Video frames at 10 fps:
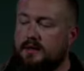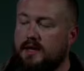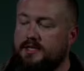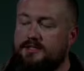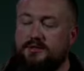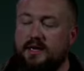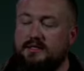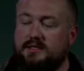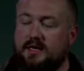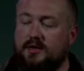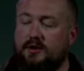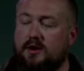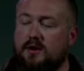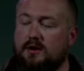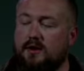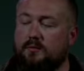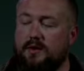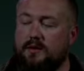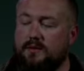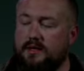And do not set your heart on
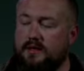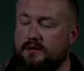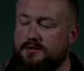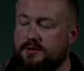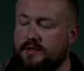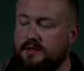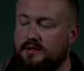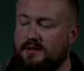what you will eat or drink.